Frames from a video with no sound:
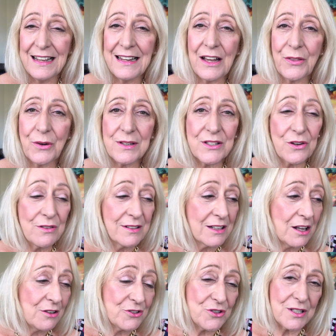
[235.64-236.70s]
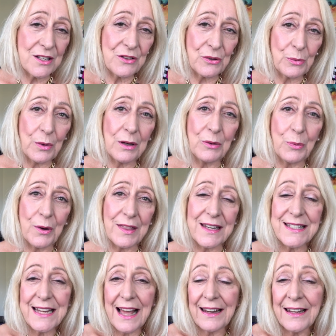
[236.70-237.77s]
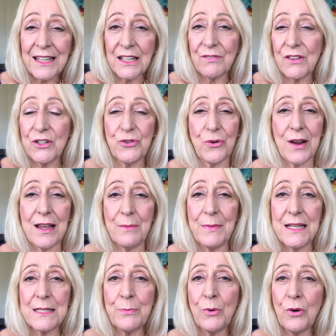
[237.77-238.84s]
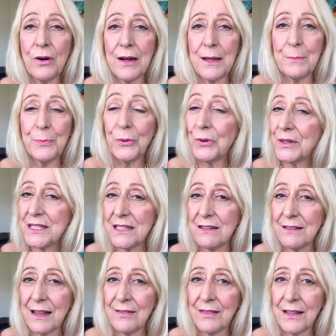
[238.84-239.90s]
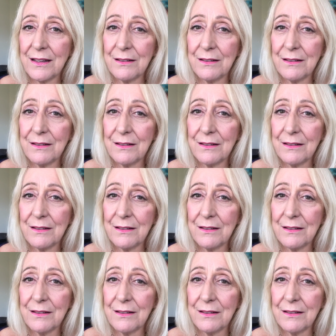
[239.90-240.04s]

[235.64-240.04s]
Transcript: Now, there are certain cultures in the world where the telling of the dream is more important than